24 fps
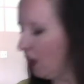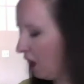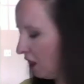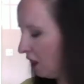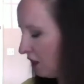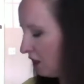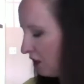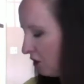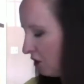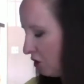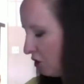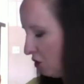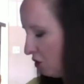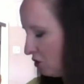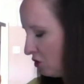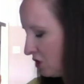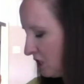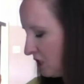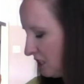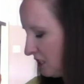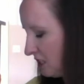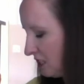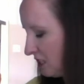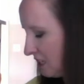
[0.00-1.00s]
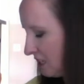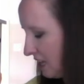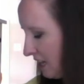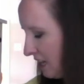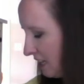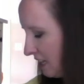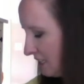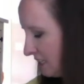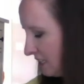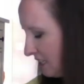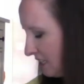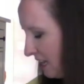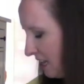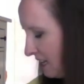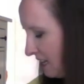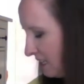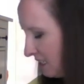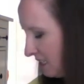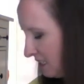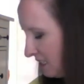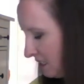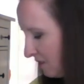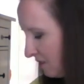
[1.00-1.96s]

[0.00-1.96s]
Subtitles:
little notions and odds and ends.